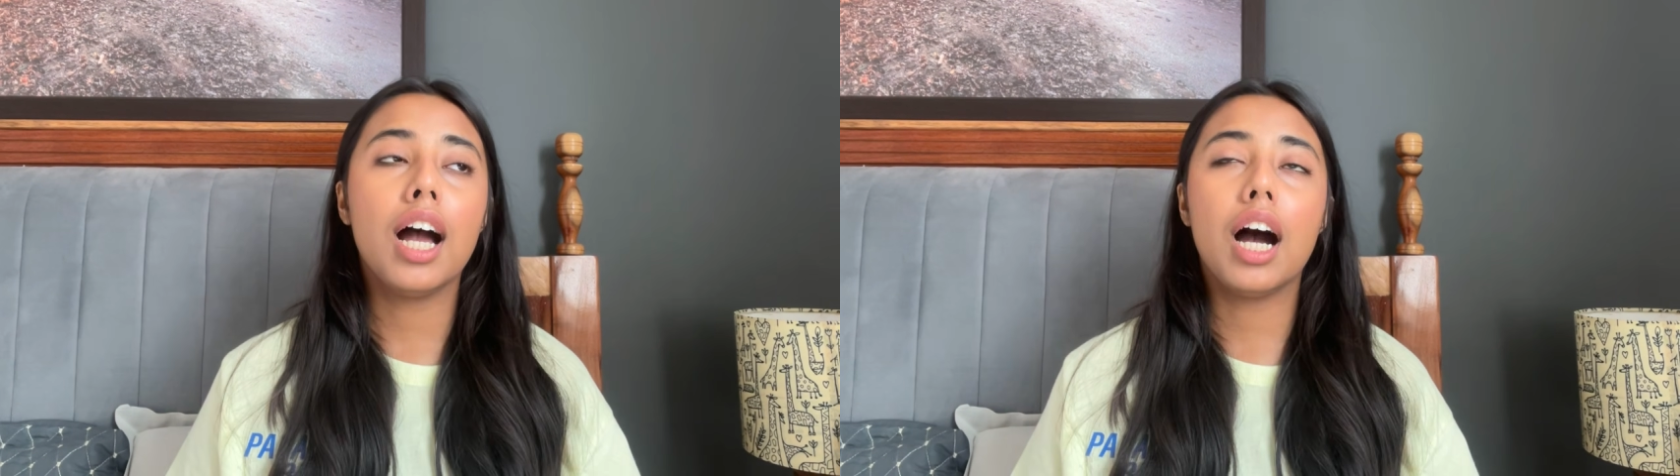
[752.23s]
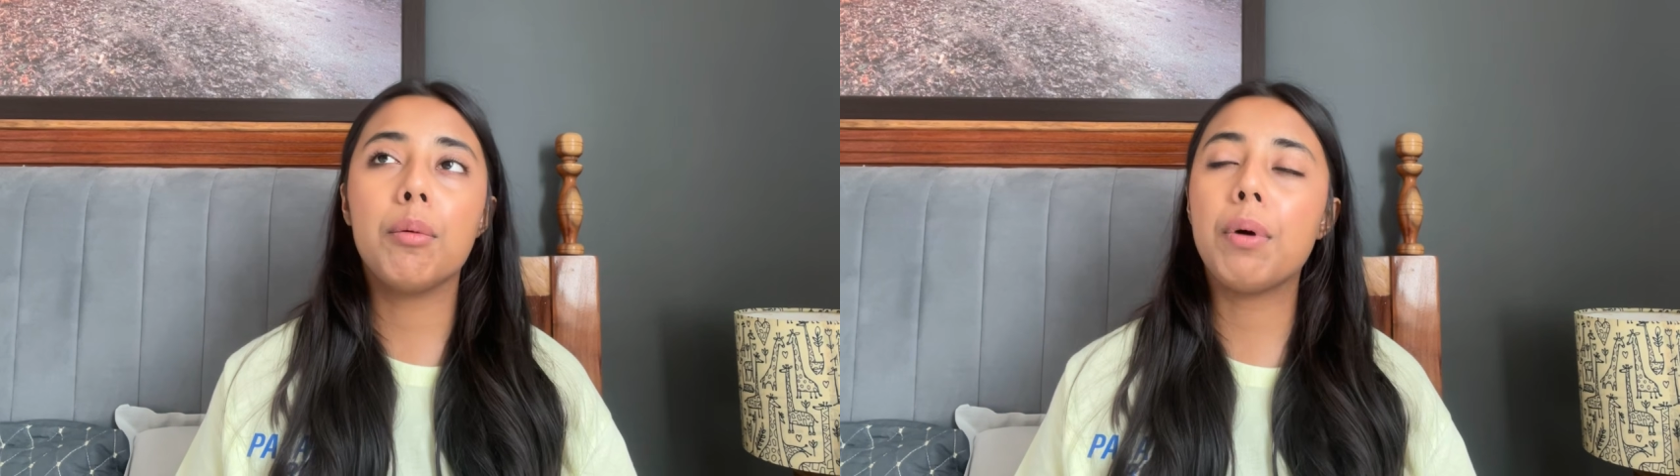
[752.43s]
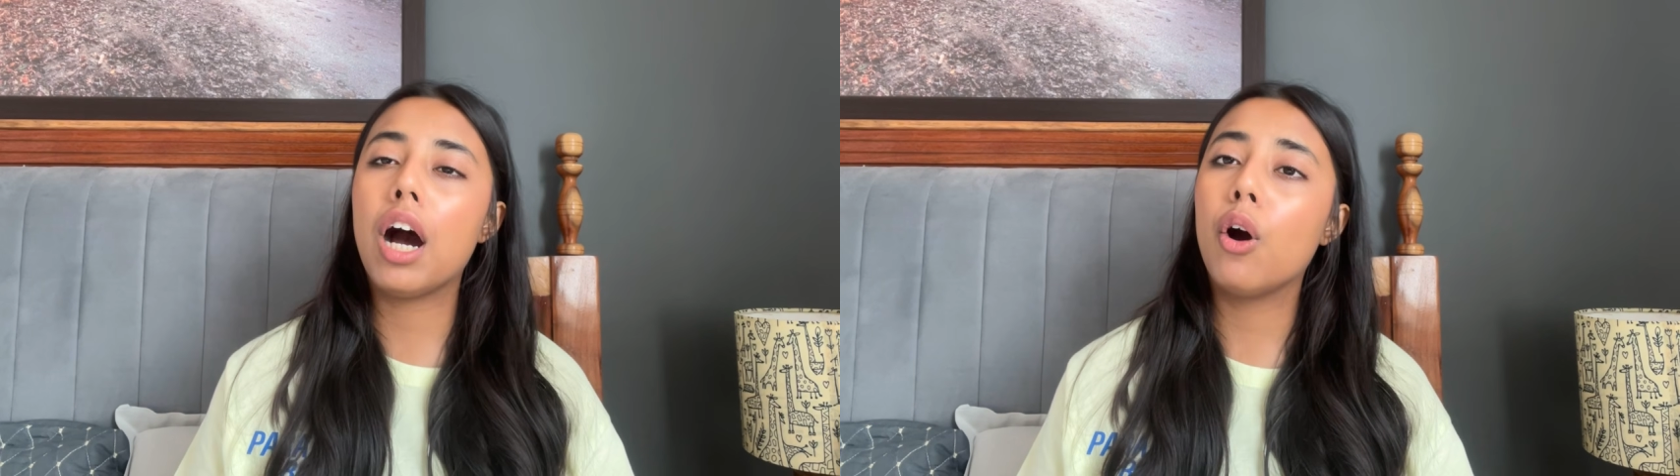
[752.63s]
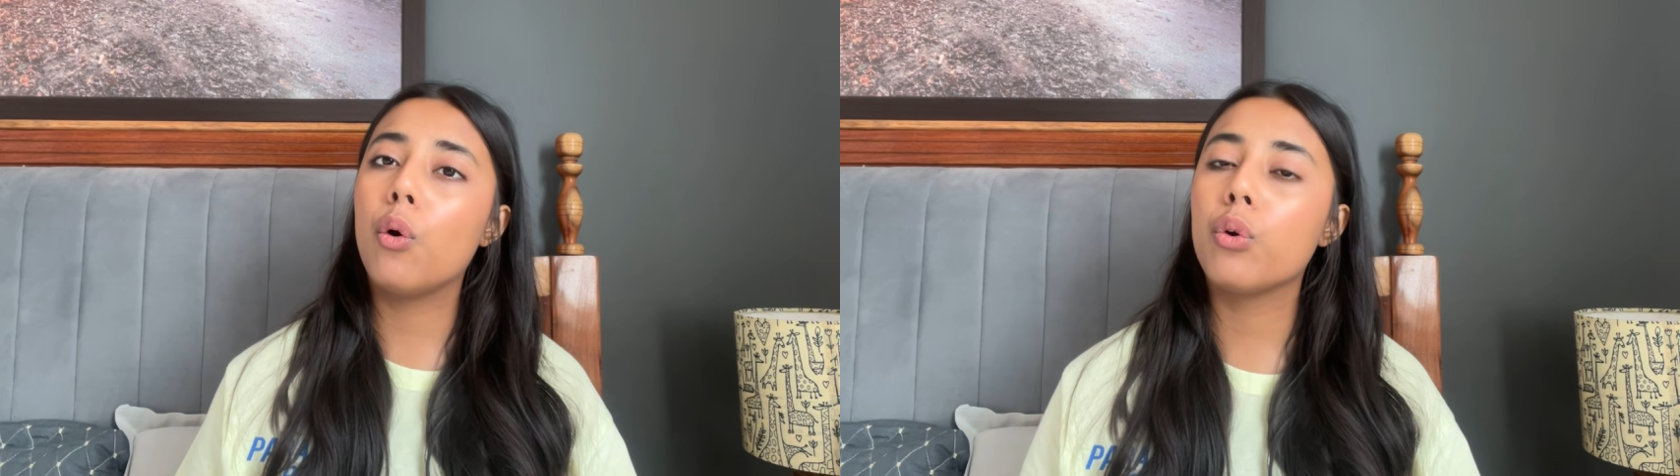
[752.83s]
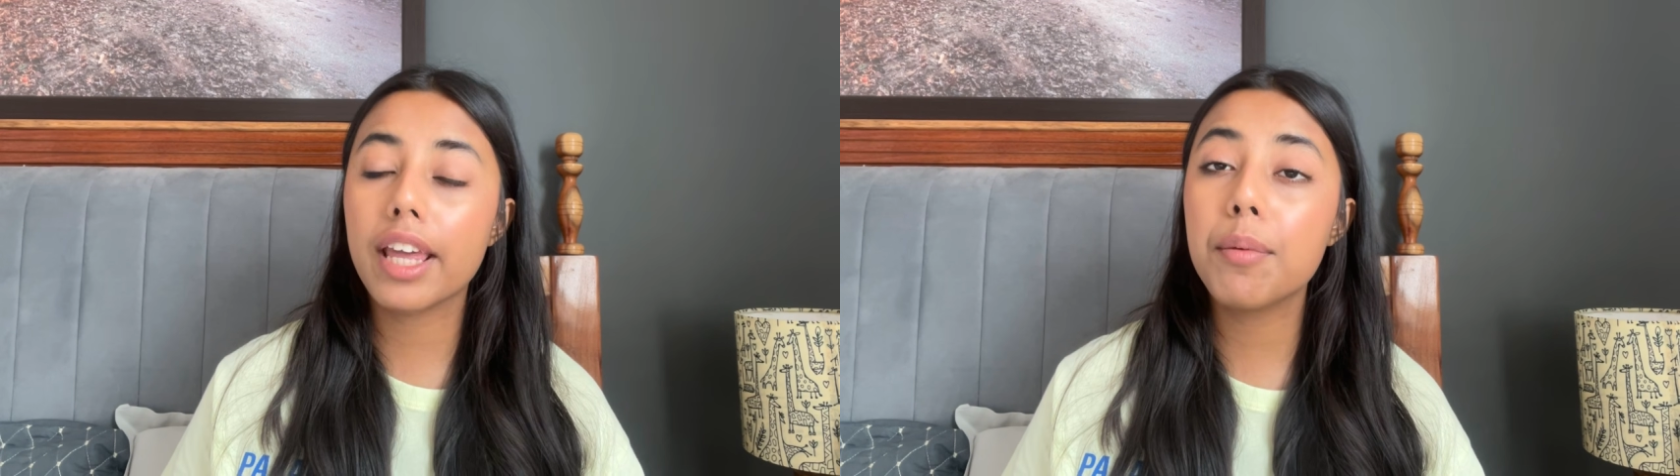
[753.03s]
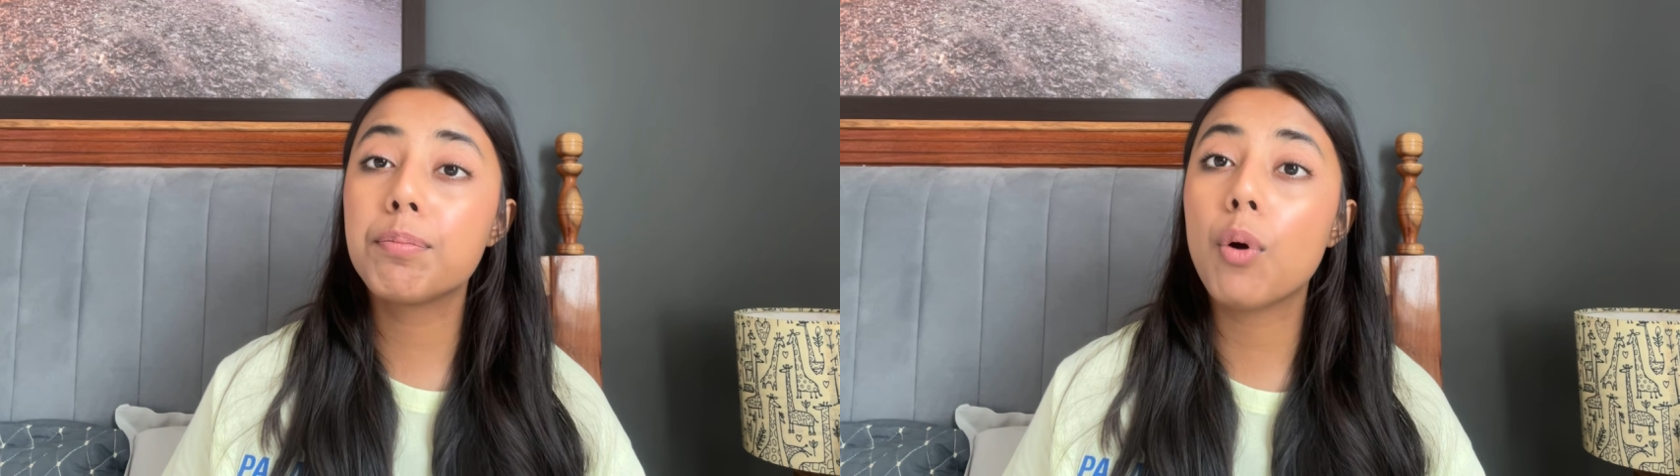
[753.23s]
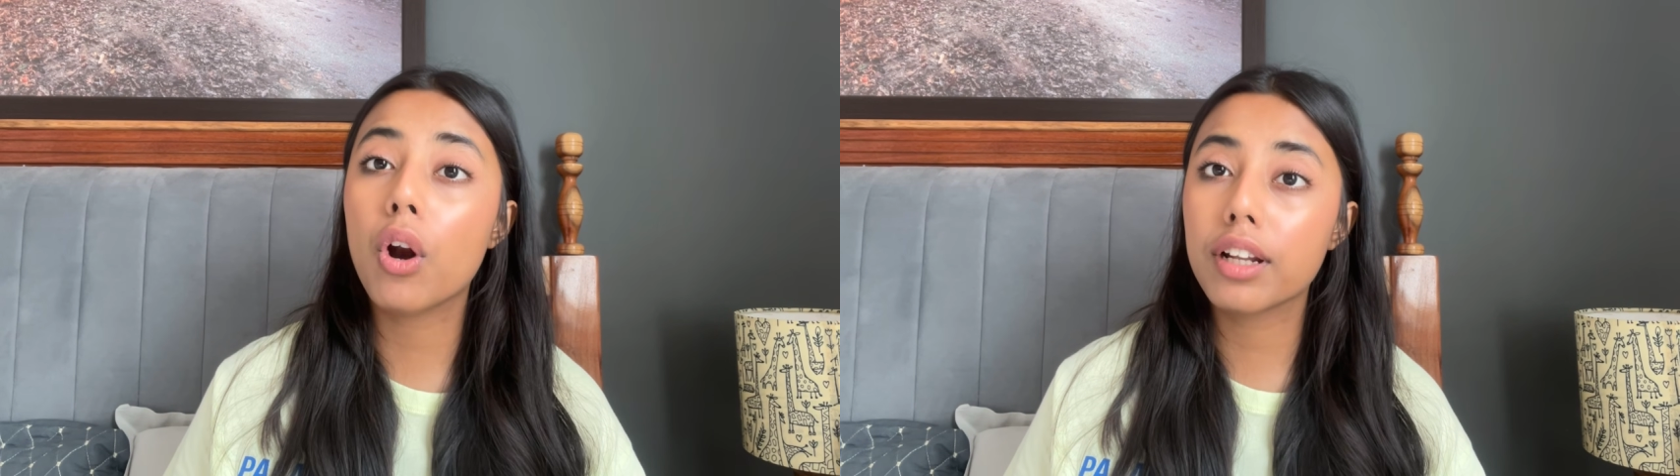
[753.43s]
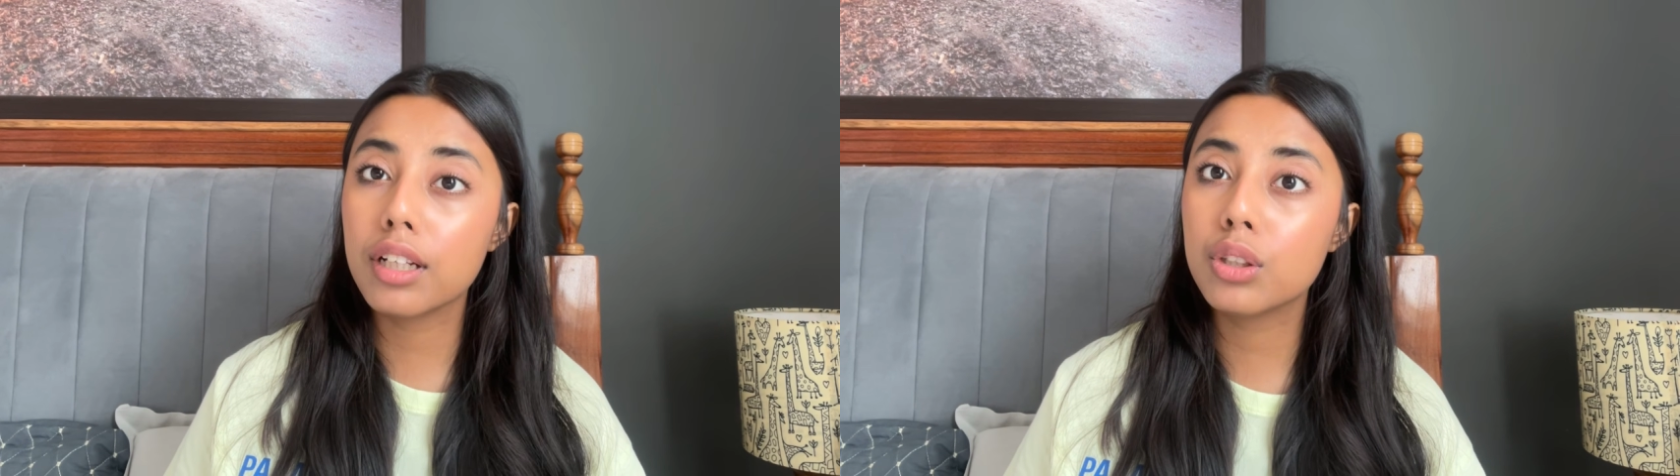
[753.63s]
about
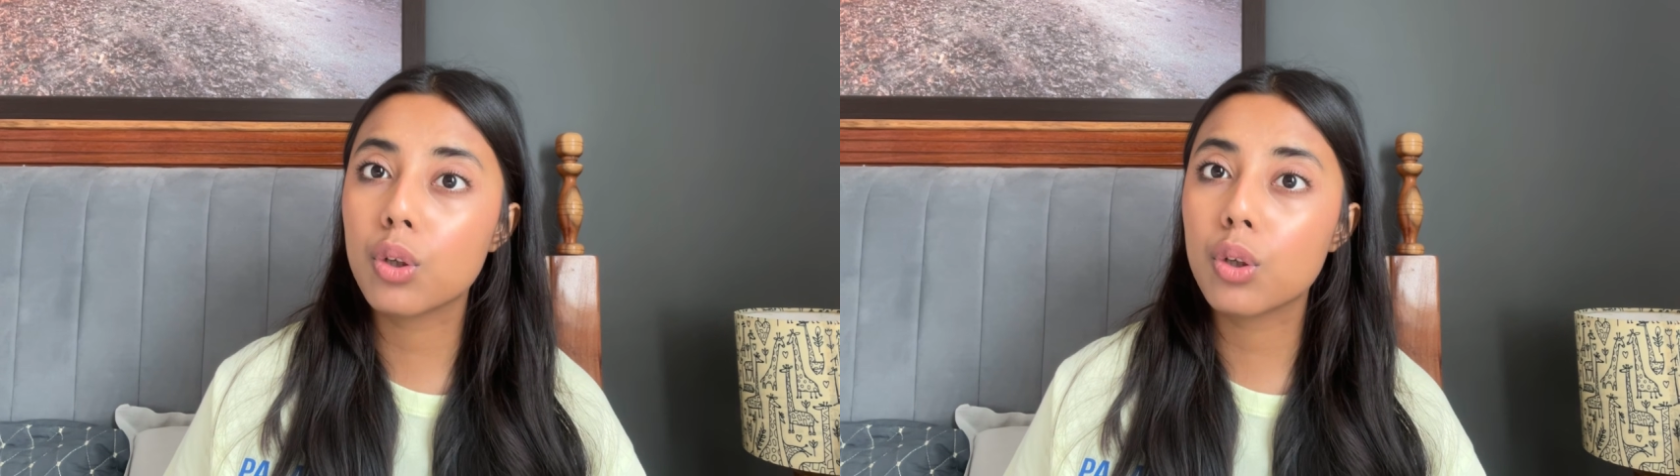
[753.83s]
importance